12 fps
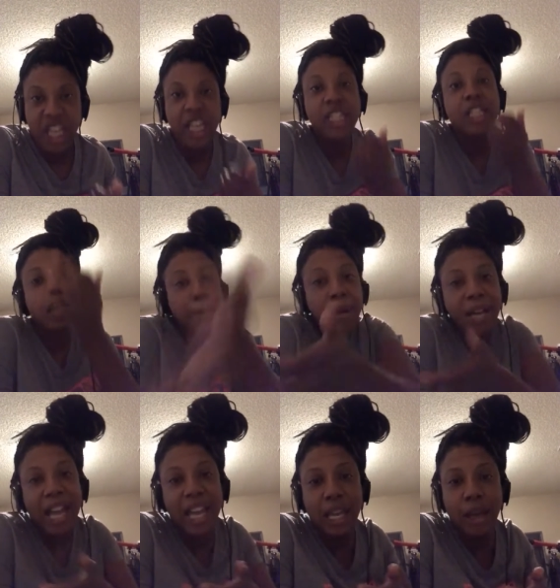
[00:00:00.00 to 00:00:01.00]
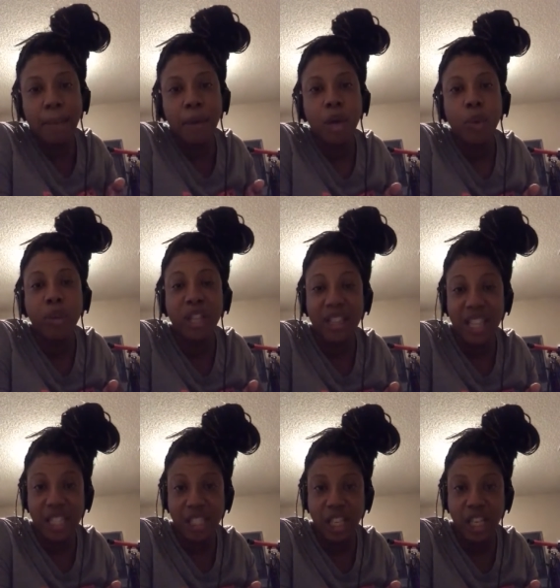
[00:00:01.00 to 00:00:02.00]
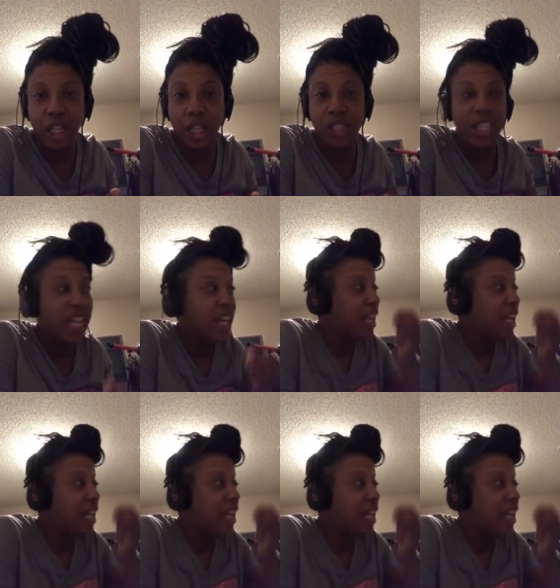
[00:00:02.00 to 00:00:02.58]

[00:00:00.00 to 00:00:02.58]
He's coming at Him with the things that He does.